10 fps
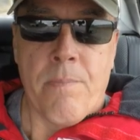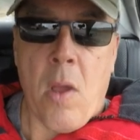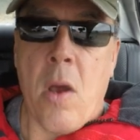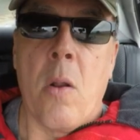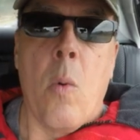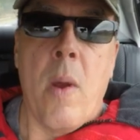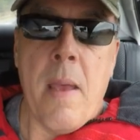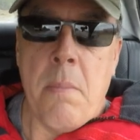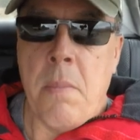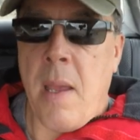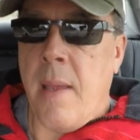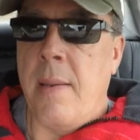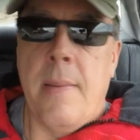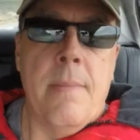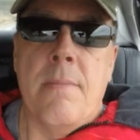on a whim
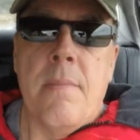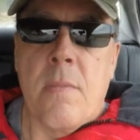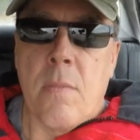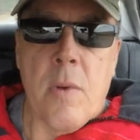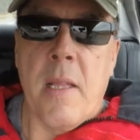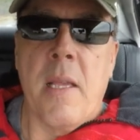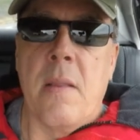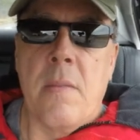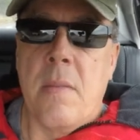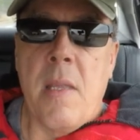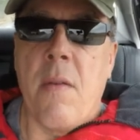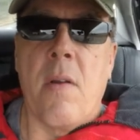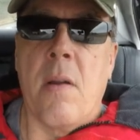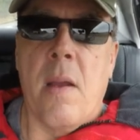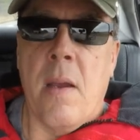and really
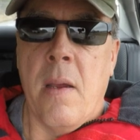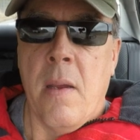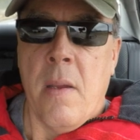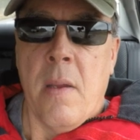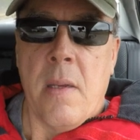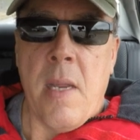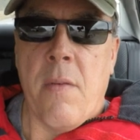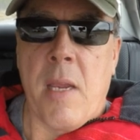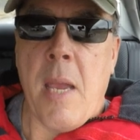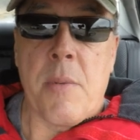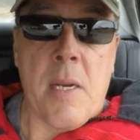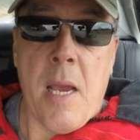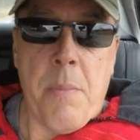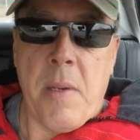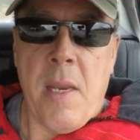never kept it
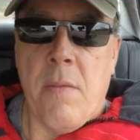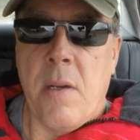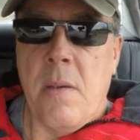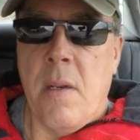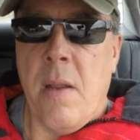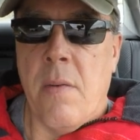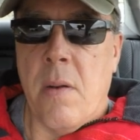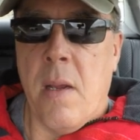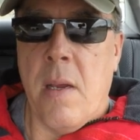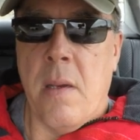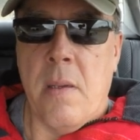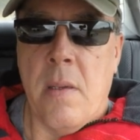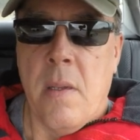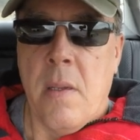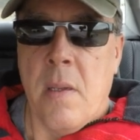up and
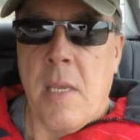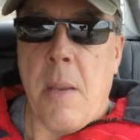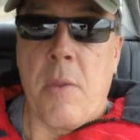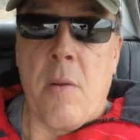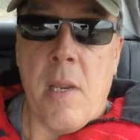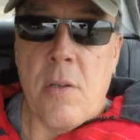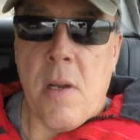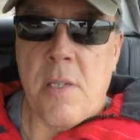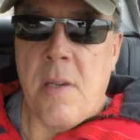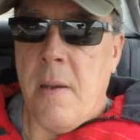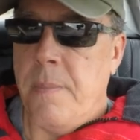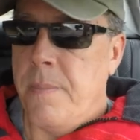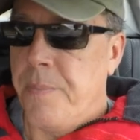never kept their interest up.